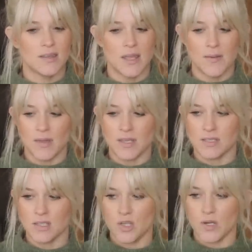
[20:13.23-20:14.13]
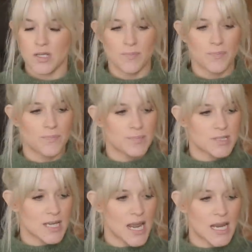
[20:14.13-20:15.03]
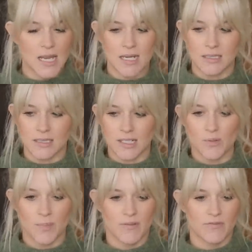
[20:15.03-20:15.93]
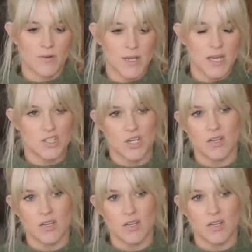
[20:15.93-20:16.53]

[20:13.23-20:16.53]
they it's you can take in a little bit from each